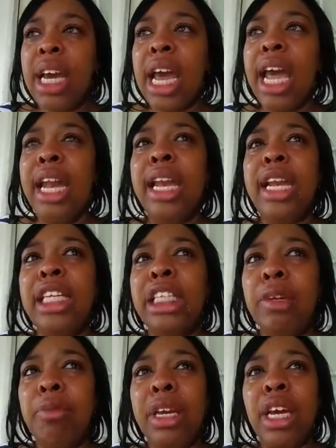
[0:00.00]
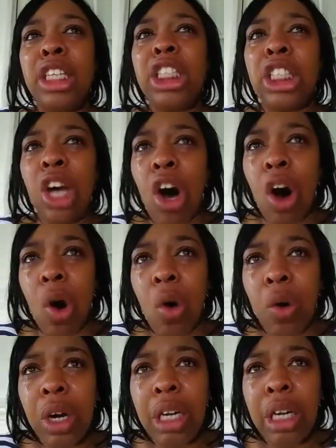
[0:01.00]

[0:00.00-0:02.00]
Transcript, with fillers: And it needs to be a song